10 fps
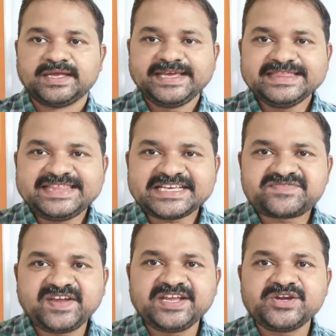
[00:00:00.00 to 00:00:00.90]
In
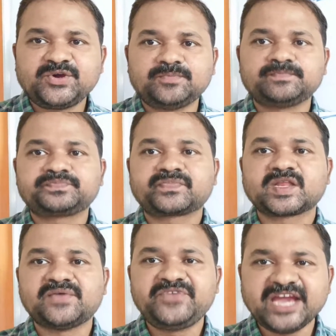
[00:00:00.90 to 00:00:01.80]
this video,
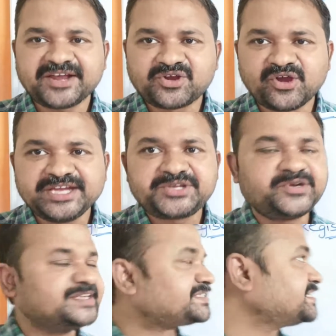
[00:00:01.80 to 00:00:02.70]
we are going to
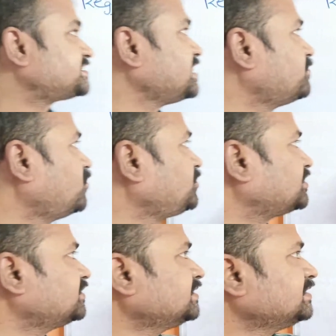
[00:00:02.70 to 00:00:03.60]
discuss about
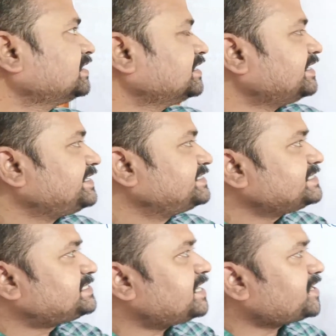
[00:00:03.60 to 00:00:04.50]

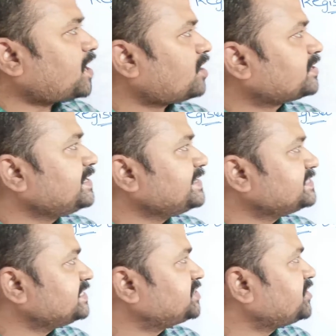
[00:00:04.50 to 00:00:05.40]
register
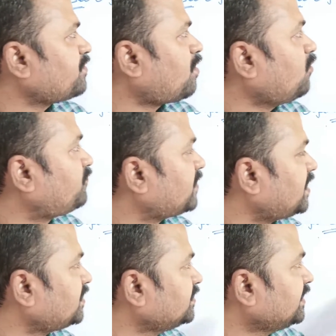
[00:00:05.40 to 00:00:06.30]
organization of
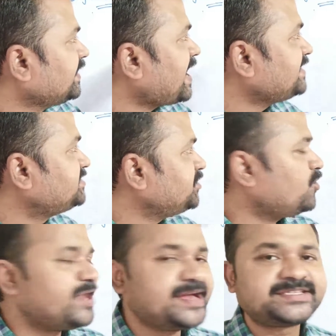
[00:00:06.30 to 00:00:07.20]

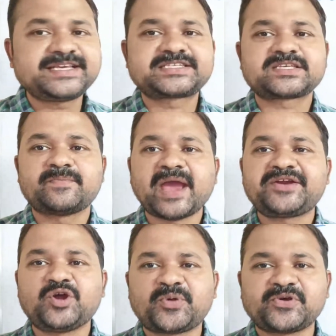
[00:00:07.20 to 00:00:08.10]
8086
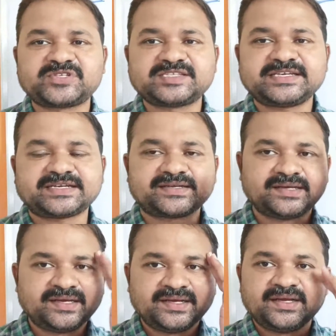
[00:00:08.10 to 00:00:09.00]
microprocessor.
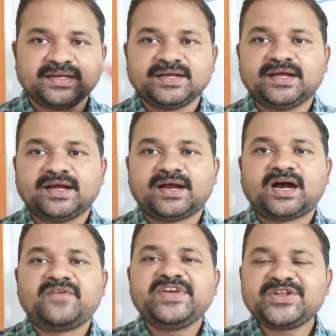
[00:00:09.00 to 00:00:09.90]

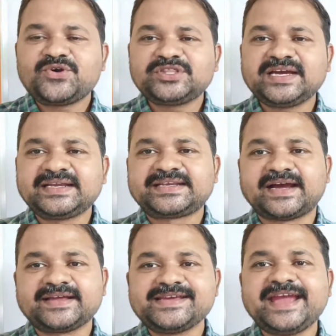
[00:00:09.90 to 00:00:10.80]
We know that
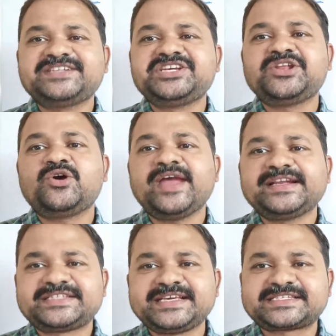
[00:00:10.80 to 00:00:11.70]

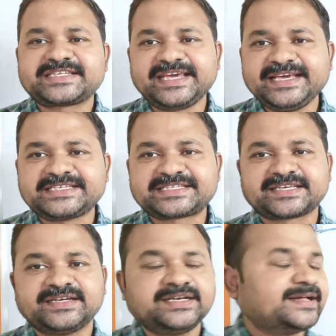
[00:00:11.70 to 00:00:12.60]
8086
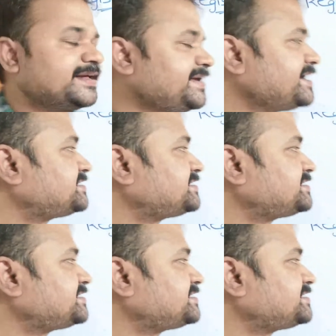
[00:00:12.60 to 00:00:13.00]
is a